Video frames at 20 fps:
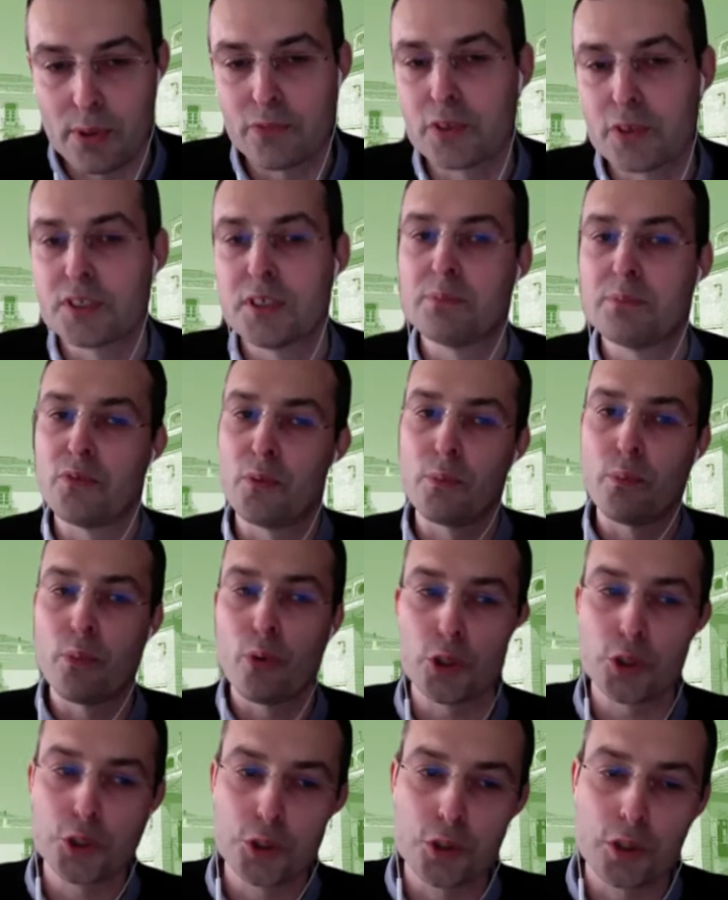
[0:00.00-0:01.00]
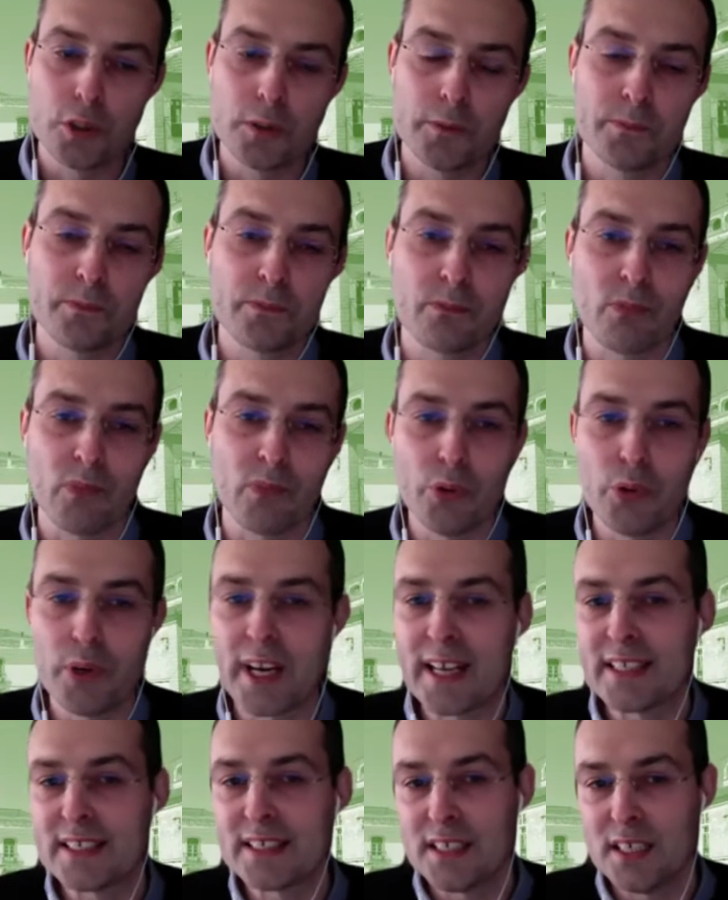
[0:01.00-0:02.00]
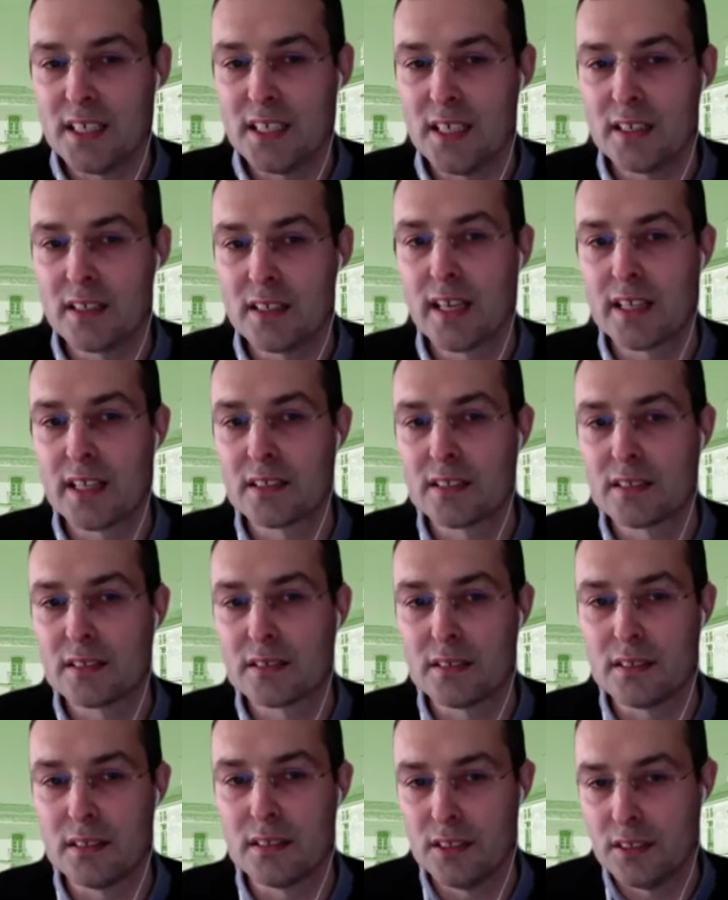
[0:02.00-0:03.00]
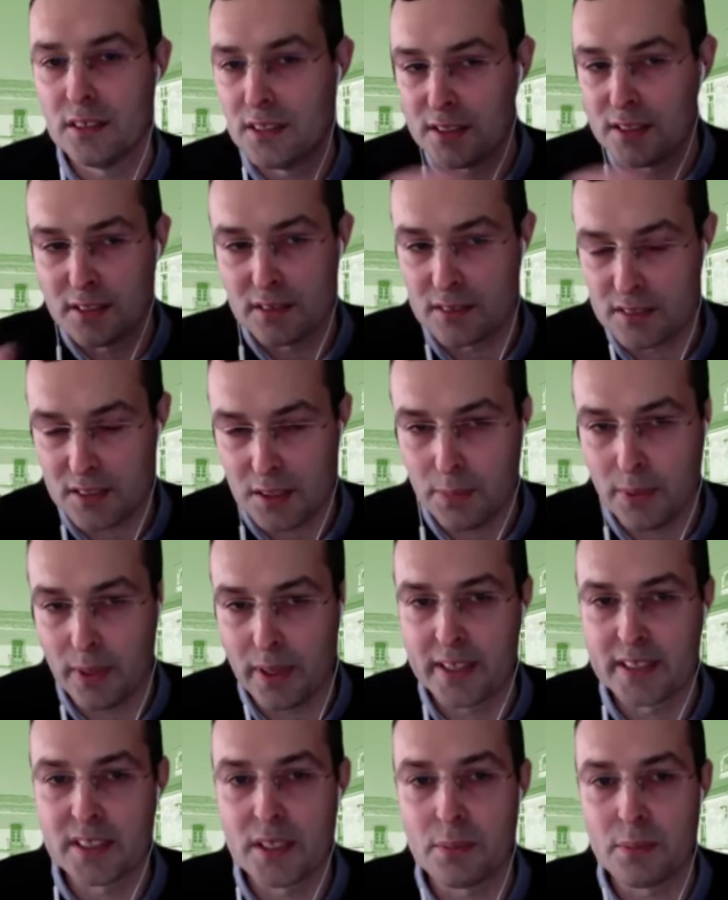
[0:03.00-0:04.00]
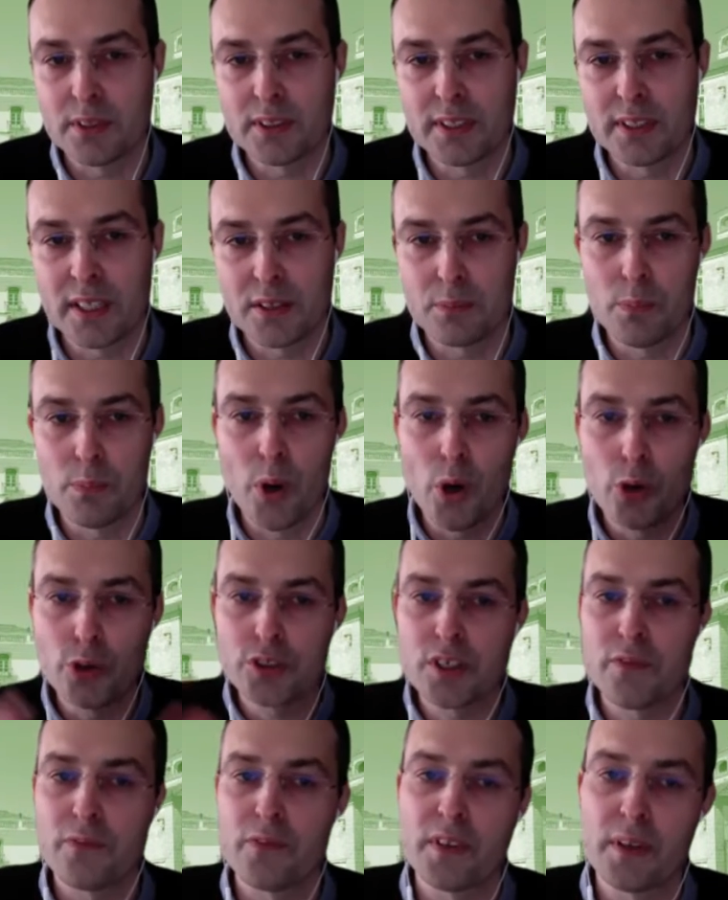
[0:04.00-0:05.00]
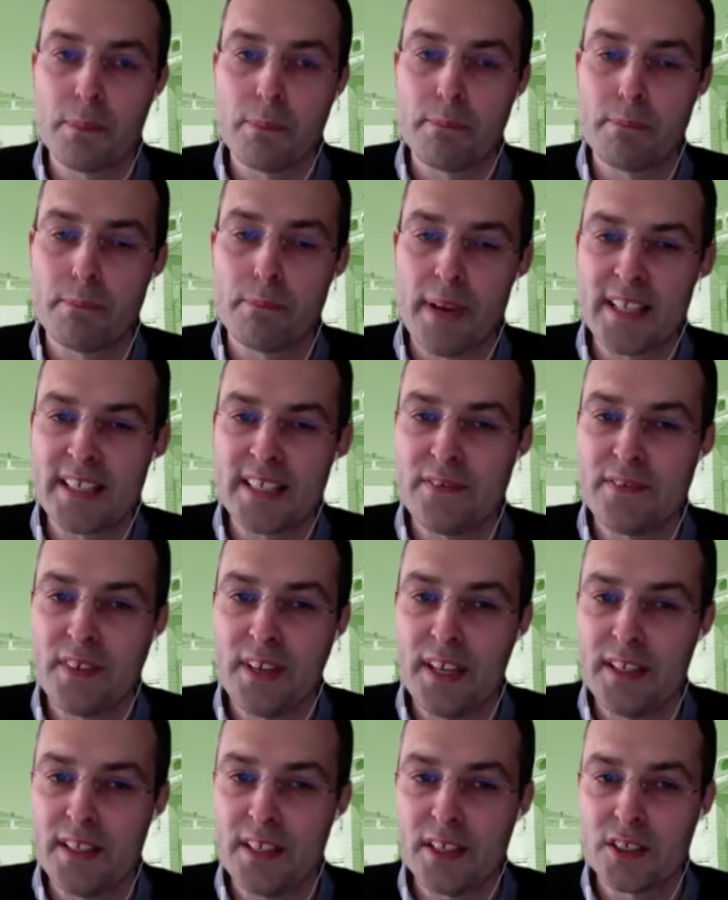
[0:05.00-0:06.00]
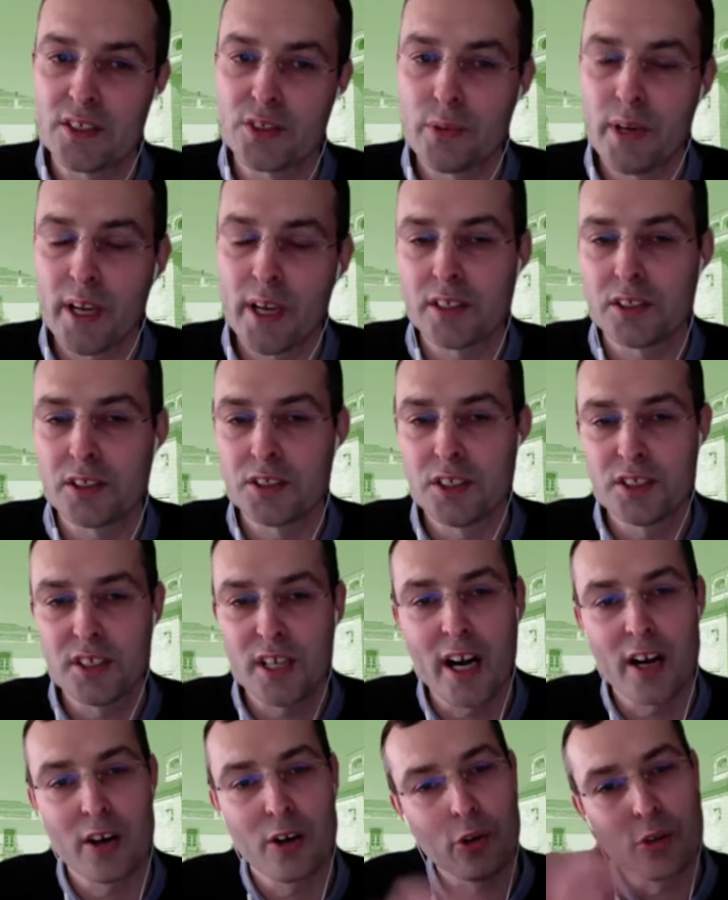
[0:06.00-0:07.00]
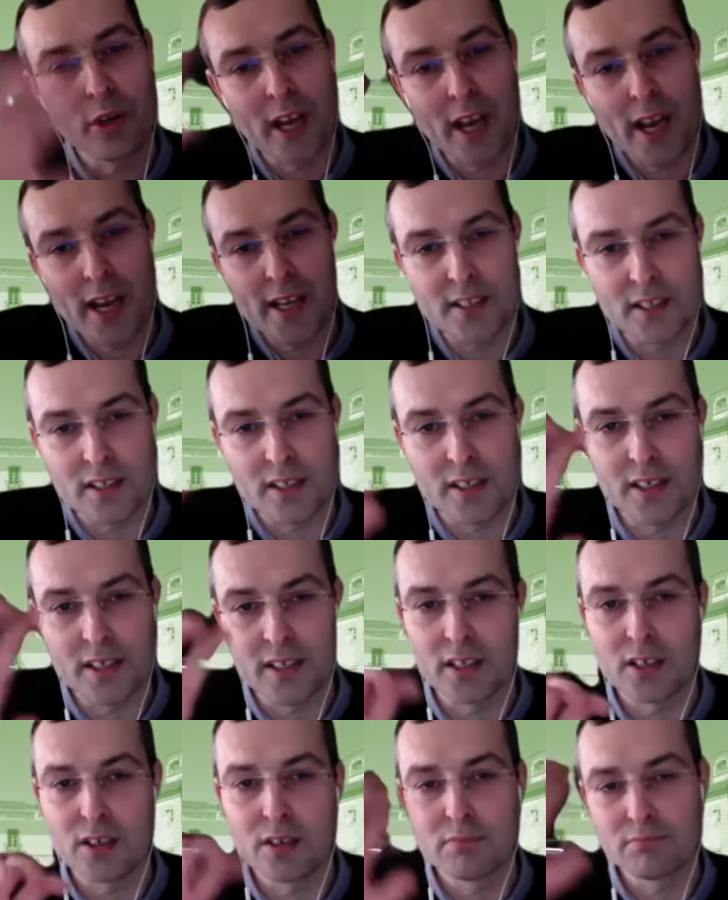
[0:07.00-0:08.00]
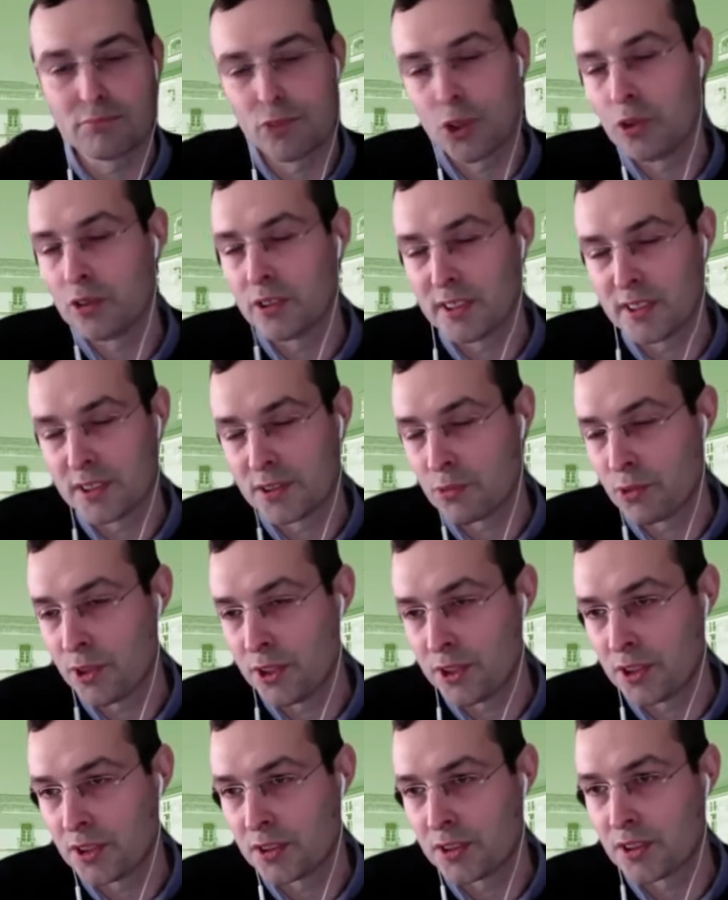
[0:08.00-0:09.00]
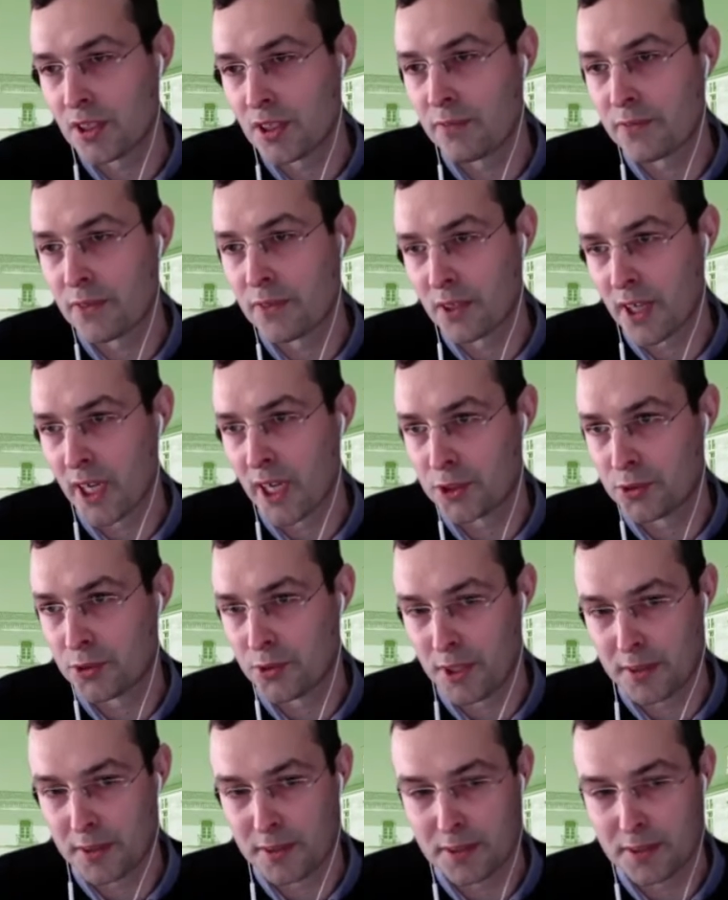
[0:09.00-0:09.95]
for example, for Portugal, we can see that in this simple example that most of the passive heating strategies are located in the coldest regions of the country.